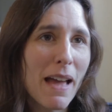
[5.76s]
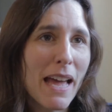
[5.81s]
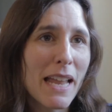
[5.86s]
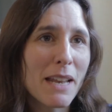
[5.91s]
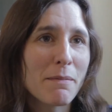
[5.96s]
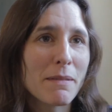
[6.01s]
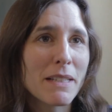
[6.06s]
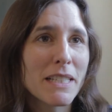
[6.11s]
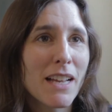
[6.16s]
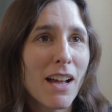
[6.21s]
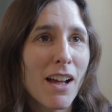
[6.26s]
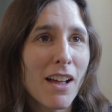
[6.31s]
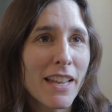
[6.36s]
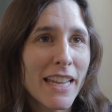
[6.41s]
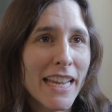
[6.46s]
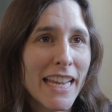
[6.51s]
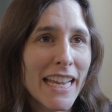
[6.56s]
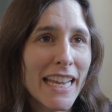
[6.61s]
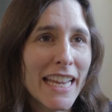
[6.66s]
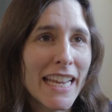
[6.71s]
Anna
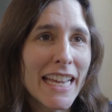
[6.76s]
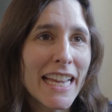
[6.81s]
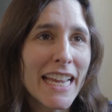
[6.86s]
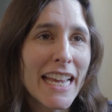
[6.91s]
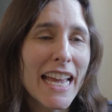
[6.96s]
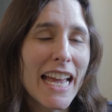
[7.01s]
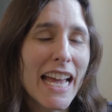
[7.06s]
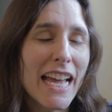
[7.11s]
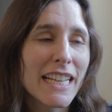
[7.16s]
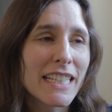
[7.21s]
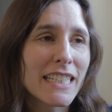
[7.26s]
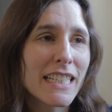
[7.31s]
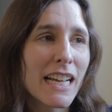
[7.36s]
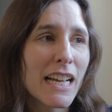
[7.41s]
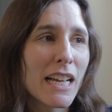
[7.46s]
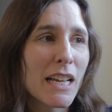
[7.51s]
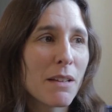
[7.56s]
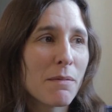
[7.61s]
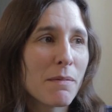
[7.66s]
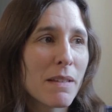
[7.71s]
Mahtani and
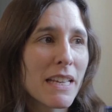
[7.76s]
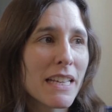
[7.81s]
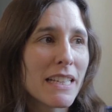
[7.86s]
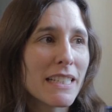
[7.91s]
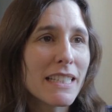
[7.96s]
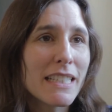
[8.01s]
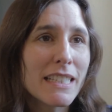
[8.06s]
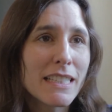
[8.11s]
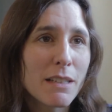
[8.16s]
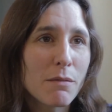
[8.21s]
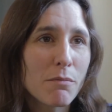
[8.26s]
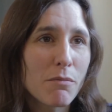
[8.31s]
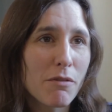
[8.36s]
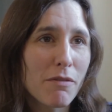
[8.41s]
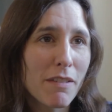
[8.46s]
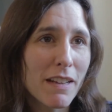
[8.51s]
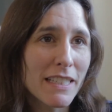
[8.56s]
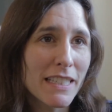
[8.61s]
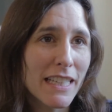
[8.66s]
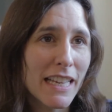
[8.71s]
I'm the assistant
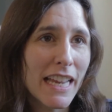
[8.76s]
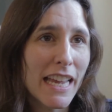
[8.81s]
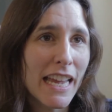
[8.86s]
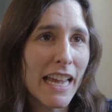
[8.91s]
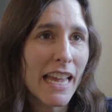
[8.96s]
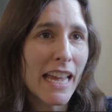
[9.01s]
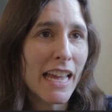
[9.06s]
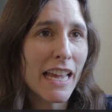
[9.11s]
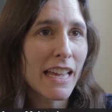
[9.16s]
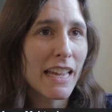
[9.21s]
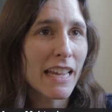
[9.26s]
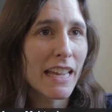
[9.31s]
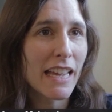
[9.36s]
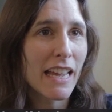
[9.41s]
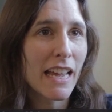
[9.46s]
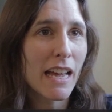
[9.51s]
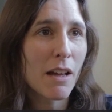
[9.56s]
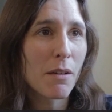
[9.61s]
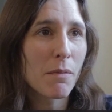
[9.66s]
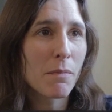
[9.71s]
professor here
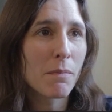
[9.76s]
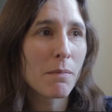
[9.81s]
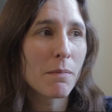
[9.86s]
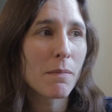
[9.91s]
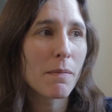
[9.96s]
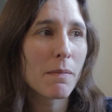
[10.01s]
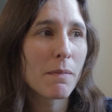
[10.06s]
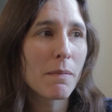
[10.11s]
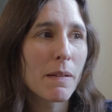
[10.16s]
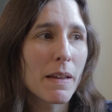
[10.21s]
um,